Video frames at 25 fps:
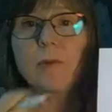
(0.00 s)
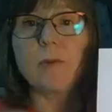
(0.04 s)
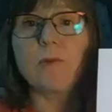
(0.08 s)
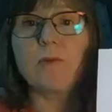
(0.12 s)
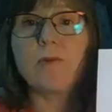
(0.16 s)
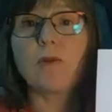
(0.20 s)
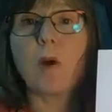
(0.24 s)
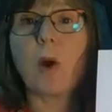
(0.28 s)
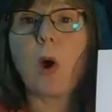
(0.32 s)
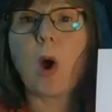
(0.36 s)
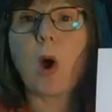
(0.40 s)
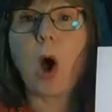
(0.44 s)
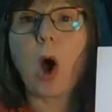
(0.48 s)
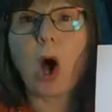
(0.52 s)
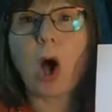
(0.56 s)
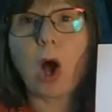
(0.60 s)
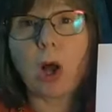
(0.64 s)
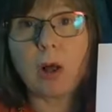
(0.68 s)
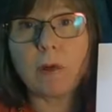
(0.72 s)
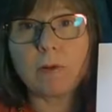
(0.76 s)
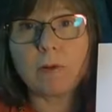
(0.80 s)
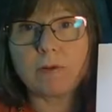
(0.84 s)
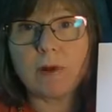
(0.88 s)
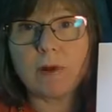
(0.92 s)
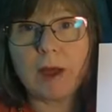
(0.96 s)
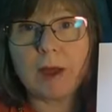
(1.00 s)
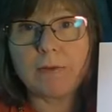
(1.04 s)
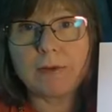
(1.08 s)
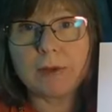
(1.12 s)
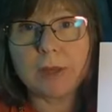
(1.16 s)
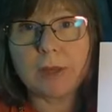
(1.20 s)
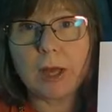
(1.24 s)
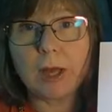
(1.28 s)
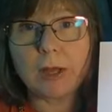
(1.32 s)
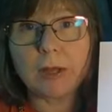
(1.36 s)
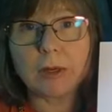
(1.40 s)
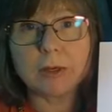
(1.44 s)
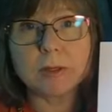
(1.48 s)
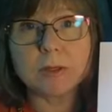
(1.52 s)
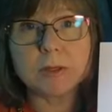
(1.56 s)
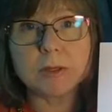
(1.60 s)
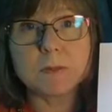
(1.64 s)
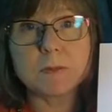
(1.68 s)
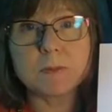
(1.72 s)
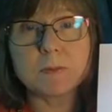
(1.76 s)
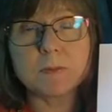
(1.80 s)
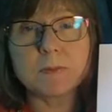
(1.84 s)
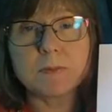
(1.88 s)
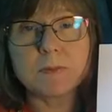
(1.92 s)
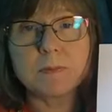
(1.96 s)
room for all five
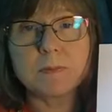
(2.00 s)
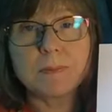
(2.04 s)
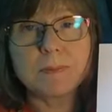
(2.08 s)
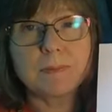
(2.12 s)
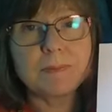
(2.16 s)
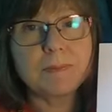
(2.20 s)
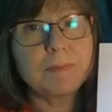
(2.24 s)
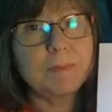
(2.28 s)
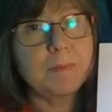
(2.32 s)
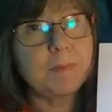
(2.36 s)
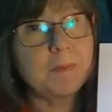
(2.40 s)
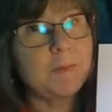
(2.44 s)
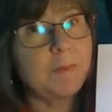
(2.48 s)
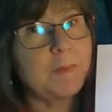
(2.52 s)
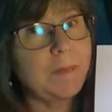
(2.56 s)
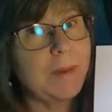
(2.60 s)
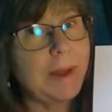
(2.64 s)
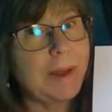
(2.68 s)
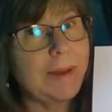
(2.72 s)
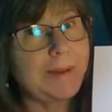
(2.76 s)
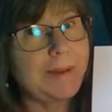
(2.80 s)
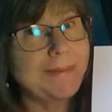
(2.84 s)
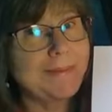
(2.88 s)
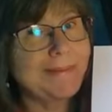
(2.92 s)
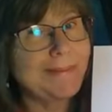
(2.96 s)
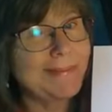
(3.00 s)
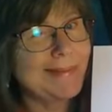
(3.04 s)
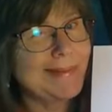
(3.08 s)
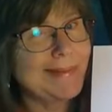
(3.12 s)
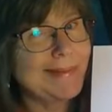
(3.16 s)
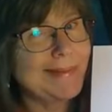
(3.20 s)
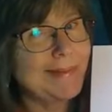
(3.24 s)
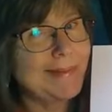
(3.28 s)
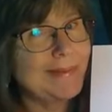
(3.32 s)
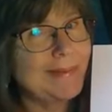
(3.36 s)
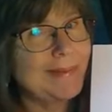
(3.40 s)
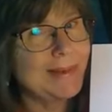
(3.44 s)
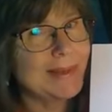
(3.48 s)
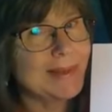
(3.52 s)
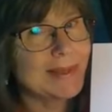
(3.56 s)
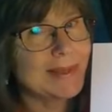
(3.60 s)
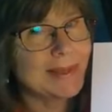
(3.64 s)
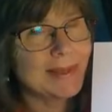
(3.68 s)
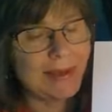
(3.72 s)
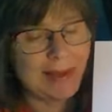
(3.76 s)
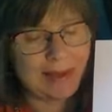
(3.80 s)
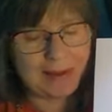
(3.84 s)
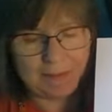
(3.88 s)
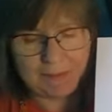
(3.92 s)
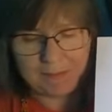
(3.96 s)
colors, but we'll
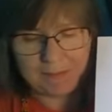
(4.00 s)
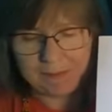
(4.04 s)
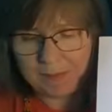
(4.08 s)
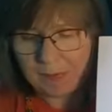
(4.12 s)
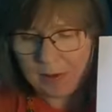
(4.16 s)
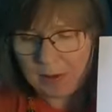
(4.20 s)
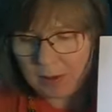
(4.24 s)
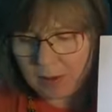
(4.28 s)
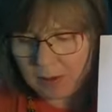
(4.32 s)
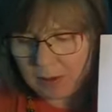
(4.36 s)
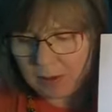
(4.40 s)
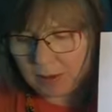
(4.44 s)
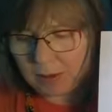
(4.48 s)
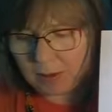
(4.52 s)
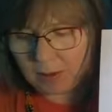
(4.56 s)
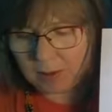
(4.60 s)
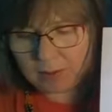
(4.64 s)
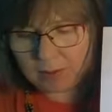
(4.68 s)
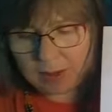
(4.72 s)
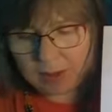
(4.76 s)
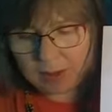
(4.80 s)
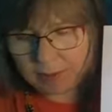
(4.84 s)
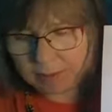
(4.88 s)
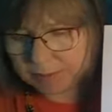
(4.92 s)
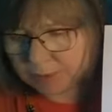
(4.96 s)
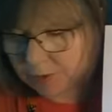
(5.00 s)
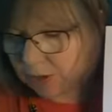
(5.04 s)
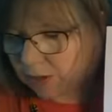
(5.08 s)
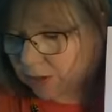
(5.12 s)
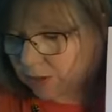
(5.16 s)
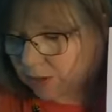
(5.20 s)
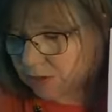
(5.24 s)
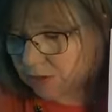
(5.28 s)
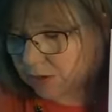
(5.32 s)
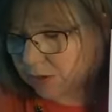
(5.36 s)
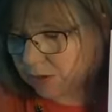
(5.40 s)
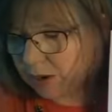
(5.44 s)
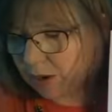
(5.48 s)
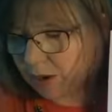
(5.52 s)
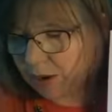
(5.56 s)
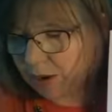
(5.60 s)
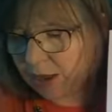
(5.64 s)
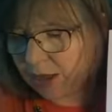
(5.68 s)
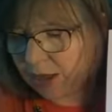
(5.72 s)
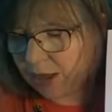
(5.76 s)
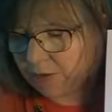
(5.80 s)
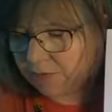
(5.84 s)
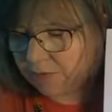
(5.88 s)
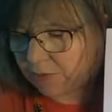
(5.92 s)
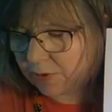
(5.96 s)
see. Okay, so now I
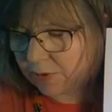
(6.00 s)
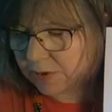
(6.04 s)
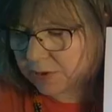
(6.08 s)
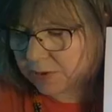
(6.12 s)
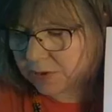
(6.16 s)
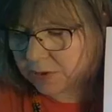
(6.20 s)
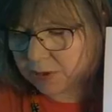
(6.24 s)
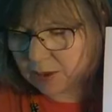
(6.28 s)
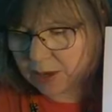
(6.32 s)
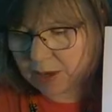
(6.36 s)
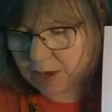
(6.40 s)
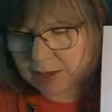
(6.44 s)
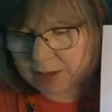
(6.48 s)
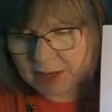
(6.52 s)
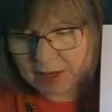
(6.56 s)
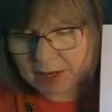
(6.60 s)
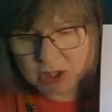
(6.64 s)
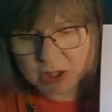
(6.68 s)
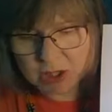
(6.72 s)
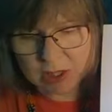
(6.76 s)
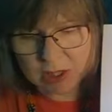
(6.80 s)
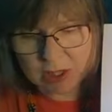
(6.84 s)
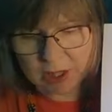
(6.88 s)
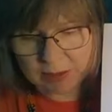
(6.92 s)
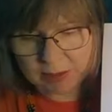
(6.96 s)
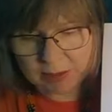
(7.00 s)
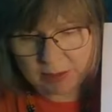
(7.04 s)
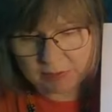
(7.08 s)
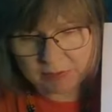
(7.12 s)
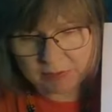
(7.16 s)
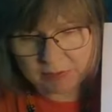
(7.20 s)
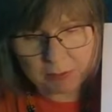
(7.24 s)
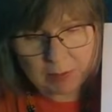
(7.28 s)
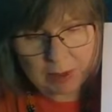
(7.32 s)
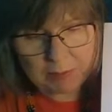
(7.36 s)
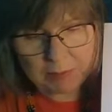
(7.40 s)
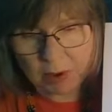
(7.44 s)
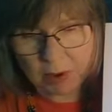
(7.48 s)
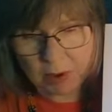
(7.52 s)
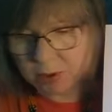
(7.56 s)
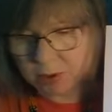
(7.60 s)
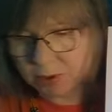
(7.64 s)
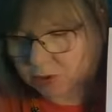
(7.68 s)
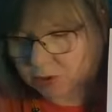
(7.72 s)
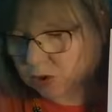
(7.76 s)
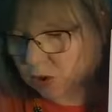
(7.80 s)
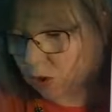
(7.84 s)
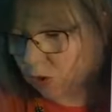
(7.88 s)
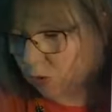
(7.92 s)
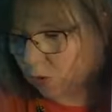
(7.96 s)
have, I actually left my
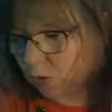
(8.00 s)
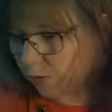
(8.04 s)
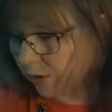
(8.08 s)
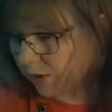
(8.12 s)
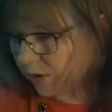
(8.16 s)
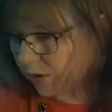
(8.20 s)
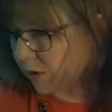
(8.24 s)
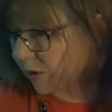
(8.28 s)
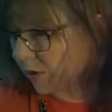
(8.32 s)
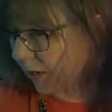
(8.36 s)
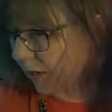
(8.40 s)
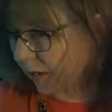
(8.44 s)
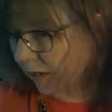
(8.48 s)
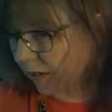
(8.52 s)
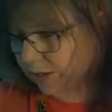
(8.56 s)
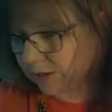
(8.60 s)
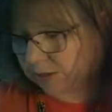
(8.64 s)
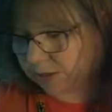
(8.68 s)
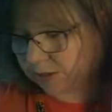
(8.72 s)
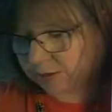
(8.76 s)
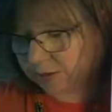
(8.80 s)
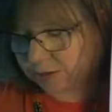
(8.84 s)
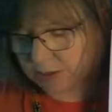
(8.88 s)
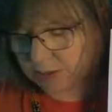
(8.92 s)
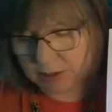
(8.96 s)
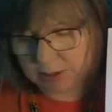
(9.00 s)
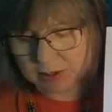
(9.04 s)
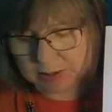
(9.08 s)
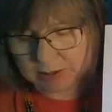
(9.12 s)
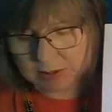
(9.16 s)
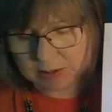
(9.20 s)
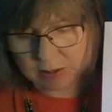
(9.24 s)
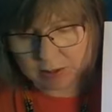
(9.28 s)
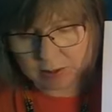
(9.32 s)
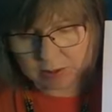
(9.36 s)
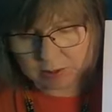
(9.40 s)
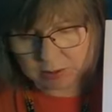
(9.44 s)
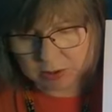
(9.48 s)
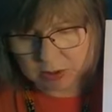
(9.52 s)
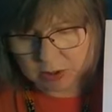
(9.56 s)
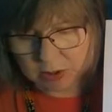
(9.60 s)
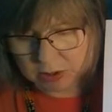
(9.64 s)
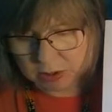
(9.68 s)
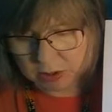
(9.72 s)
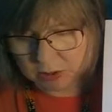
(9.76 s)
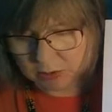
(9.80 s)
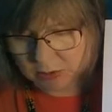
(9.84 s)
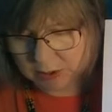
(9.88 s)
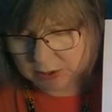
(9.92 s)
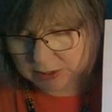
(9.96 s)
markers open so that it's a little easier
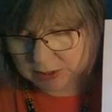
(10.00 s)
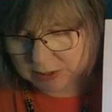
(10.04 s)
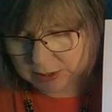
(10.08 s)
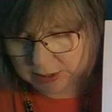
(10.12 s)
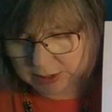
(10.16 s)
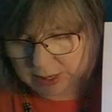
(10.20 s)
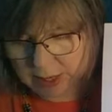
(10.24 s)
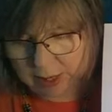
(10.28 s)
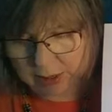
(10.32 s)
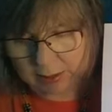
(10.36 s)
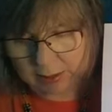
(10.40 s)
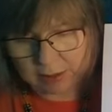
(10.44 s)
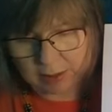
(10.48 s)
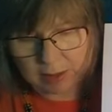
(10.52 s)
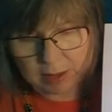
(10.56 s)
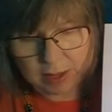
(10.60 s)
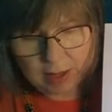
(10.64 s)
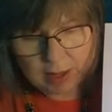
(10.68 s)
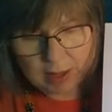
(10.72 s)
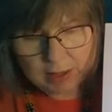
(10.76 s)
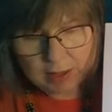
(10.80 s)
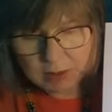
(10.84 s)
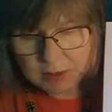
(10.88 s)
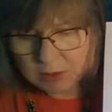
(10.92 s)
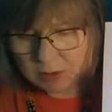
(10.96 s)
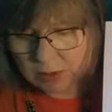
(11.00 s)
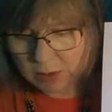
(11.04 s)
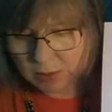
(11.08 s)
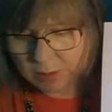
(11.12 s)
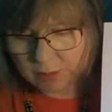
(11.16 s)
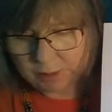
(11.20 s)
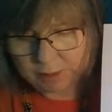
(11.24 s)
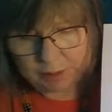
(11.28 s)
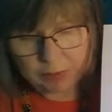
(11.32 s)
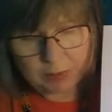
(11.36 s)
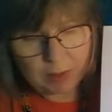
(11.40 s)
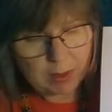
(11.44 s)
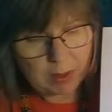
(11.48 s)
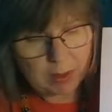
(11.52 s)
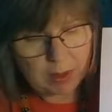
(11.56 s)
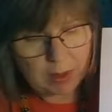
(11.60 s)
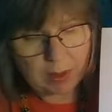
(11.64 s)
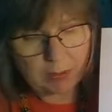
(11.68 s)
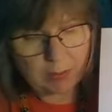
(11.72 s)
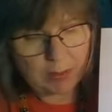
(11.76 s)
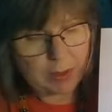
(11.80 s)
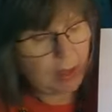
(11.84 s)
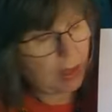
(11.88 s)
to do this again. So here